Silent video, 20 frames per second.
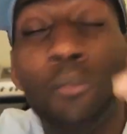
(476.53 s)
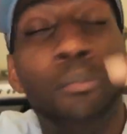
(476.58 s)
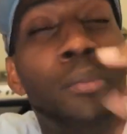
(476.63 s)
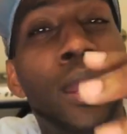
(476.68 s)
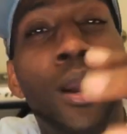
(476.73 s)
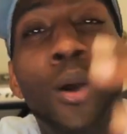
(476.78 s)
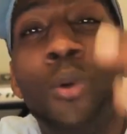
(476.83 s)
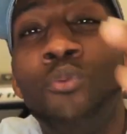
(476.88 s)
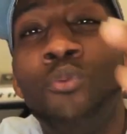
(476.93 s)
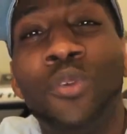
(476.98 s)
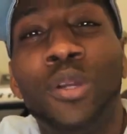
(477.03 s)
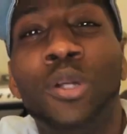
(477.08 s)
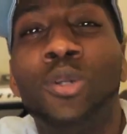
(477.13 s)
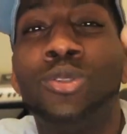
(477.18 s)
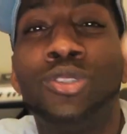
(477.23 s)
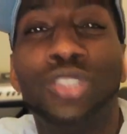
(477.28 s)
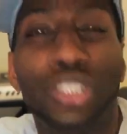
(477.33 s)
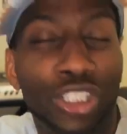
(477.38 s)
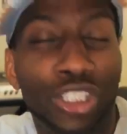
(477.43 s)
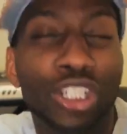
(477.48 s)
Mail
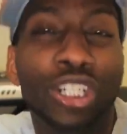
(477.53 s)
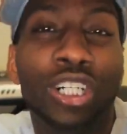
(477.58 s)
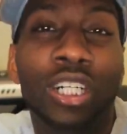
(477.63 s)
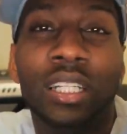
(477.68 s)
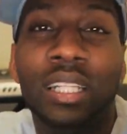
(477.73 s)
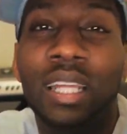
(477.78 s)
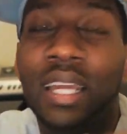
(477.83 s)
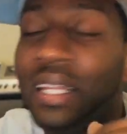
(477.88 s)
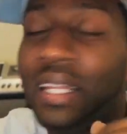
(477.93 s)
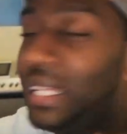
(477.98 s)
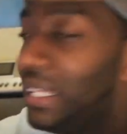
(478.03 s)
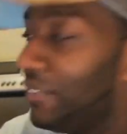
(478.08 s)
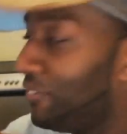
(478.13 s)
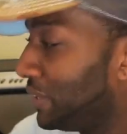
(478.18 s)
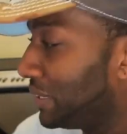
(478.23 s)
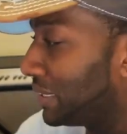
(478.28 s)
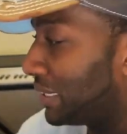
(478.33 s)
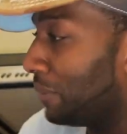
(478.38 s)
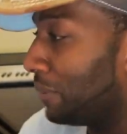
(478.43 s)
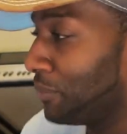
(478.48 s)
feels good. And if
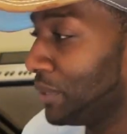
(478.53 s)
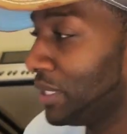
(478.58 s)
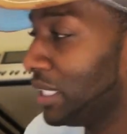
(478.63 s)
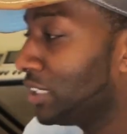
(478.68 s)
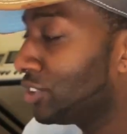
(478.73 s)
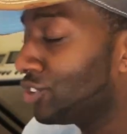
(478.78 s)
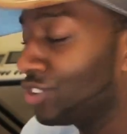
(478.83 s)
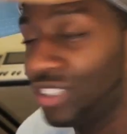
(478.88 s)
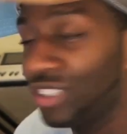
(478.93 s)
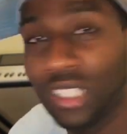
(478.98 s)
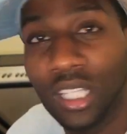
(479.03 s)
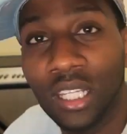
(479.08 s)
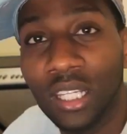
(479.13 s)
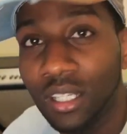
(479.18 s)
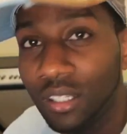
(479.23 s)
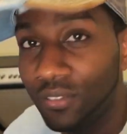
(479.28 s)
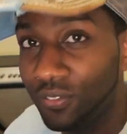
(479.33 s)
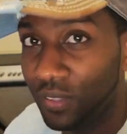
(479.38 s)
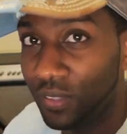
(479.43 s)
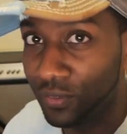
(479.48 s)
it's something interesting,
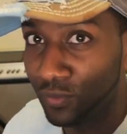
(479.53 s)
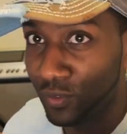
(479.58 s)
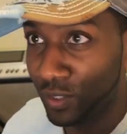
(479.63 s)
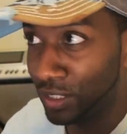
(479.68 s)
if it